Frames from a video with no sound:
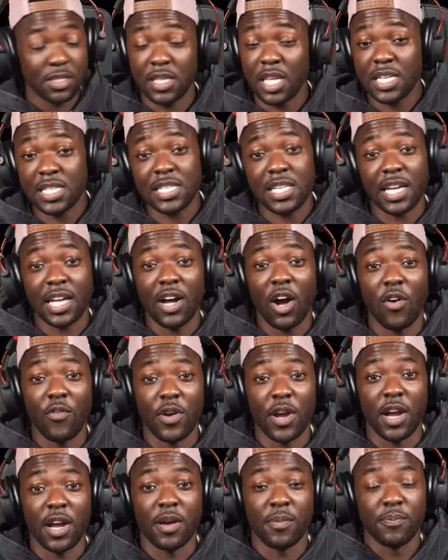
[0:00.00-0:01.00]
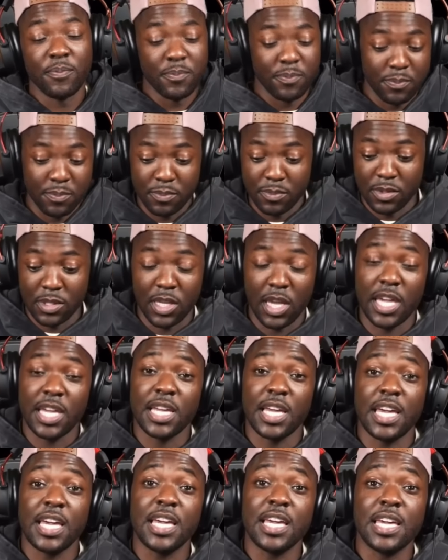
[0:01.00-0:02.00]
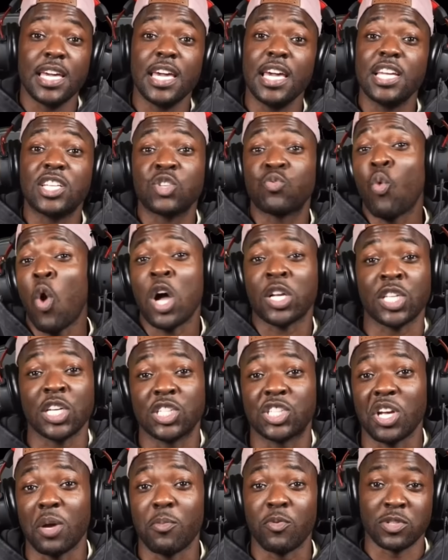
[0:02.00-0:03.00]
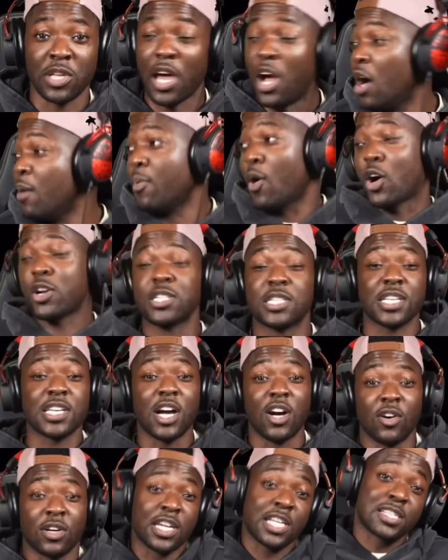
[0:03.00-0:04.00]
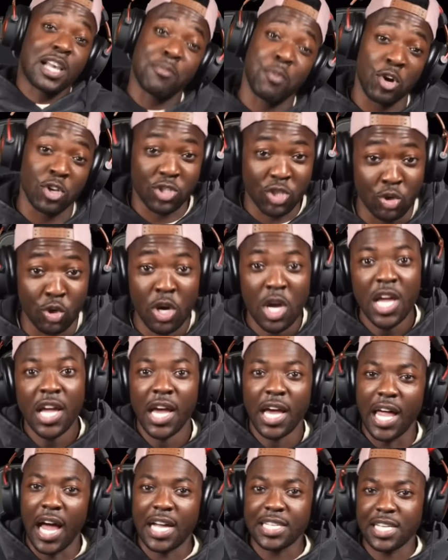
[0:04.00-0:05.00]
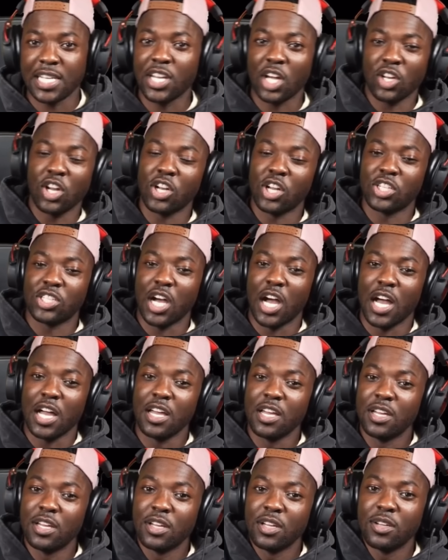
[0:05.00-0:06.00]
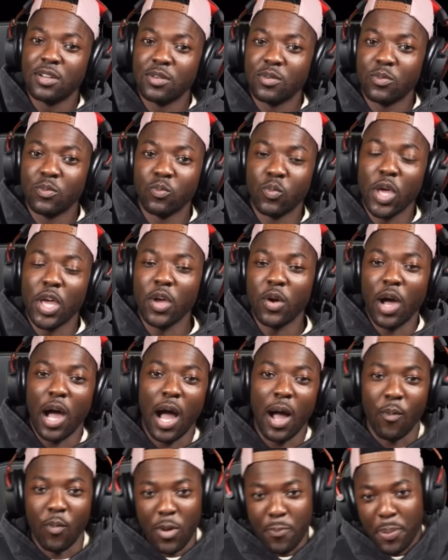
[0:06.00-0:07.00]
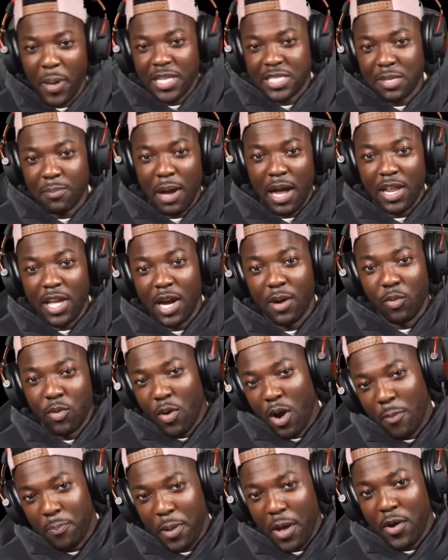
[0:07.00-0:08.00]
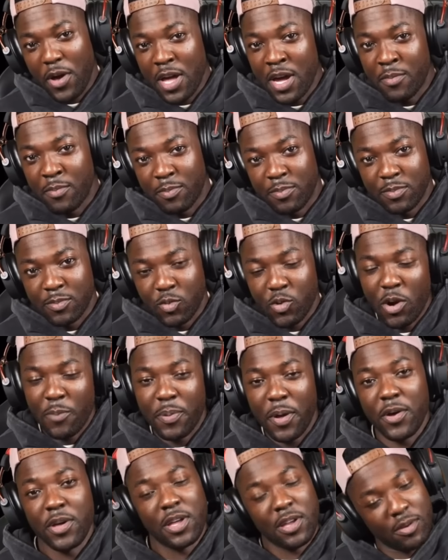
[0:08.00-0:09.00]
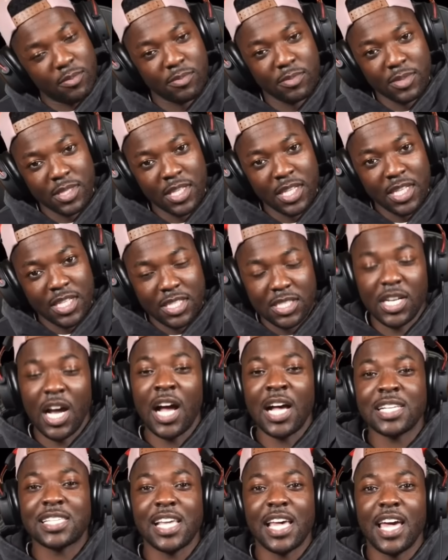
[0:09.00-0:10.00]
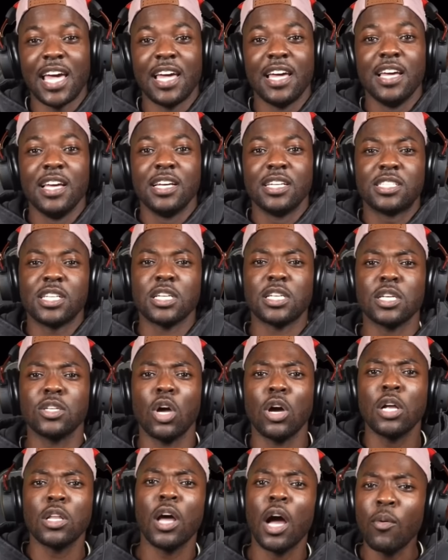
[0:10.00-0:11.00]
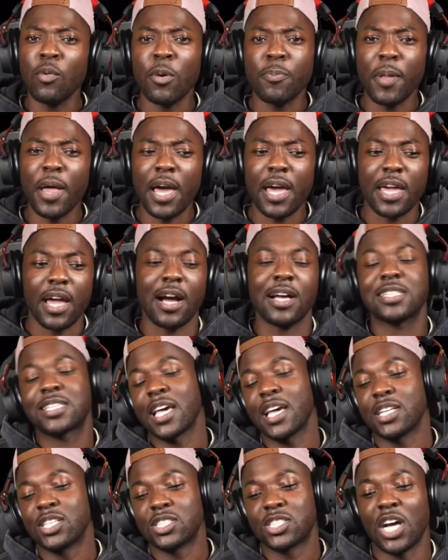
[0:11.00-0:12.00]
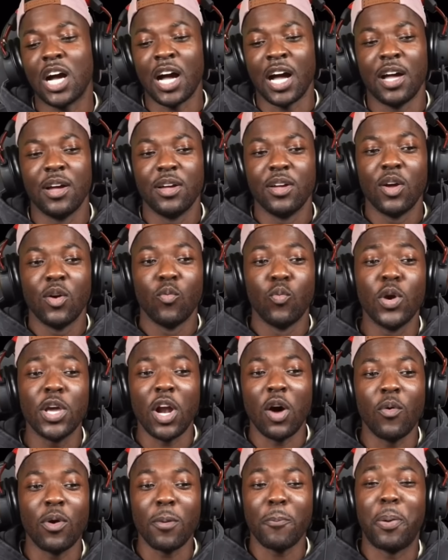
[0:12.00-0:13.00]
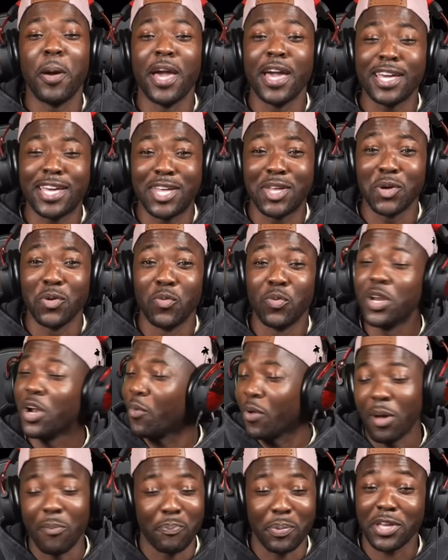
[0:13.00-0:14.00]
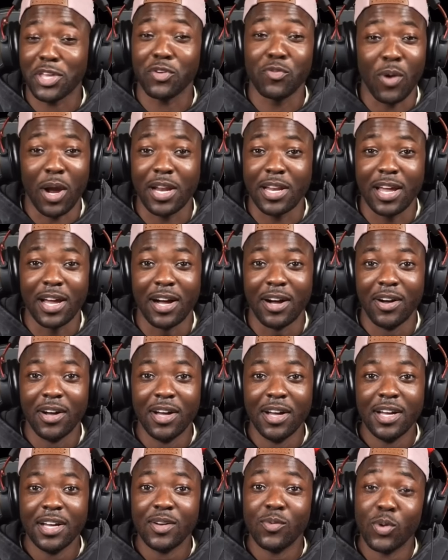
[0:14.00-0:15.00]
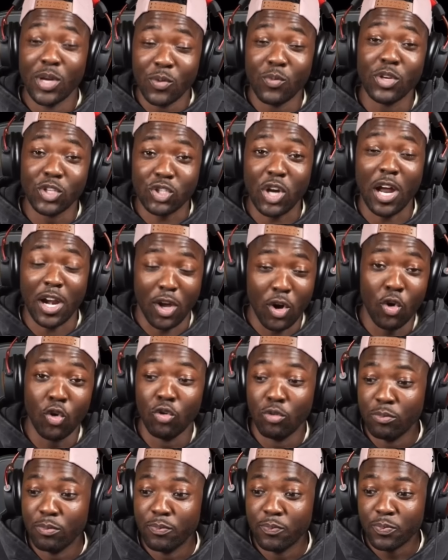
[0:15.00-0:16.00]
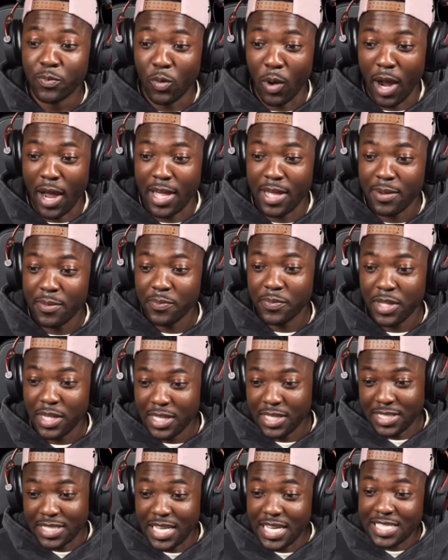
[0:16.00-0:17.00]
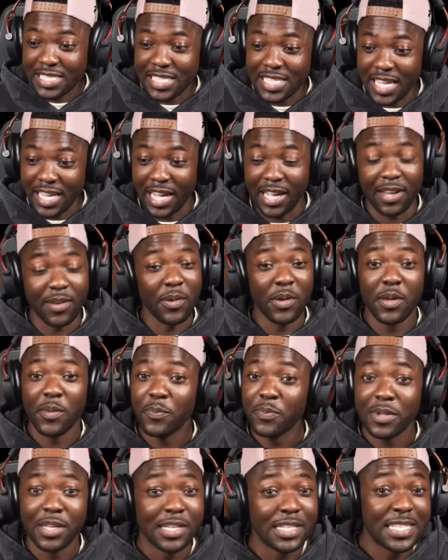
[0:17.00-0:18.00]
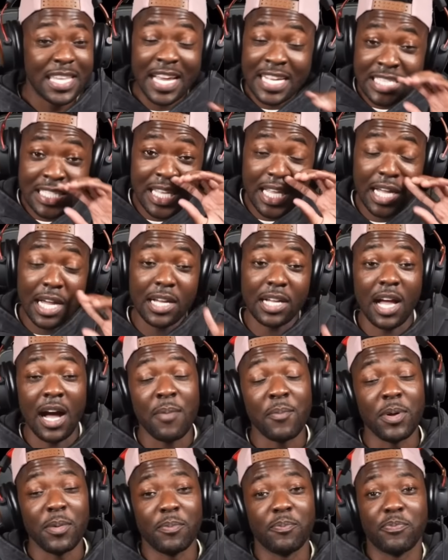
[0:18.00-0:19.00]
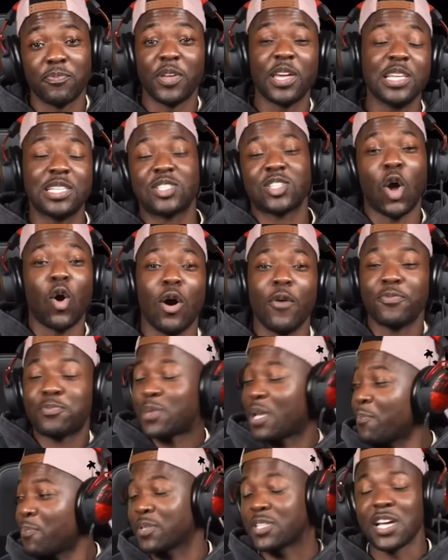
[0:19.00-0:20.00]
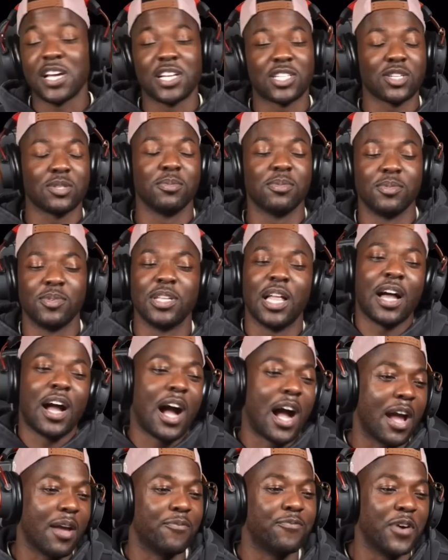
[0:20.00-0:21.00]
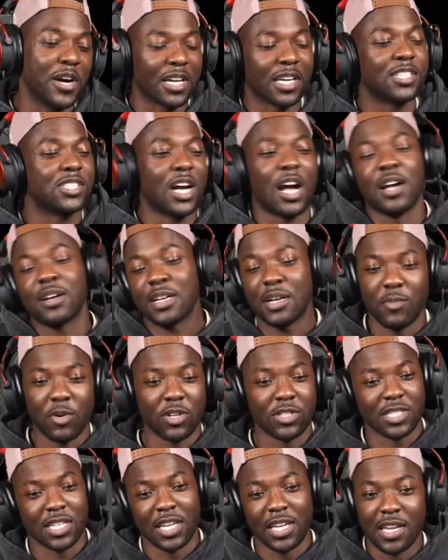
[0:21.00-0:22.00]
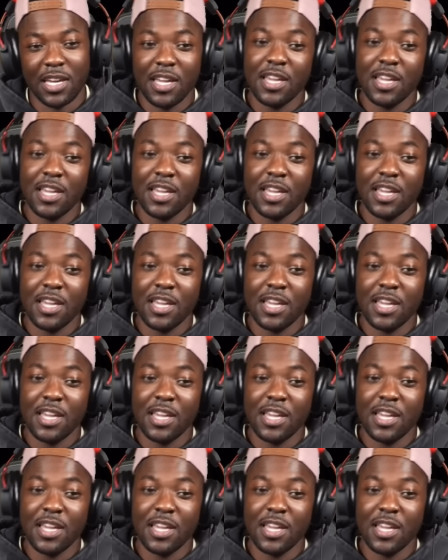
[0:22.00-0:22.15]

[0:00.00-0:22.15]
this nigga over here, he he he just walked in. the gym and was like, "Oh, RDC on. Guess I'm on too." And I said, "No, no, no, John. We I, we picked somebody up. We want to play with him. We want to play with him." John said, "John said, no, I want to play." I said, "John, we don't want to pick you. We don't want to pick you right now. We we try to hoop, right?" This nigga, right, right. This nigga coming, he throw up temper tantrum. We're like, all right, fuck it, John, come on the team.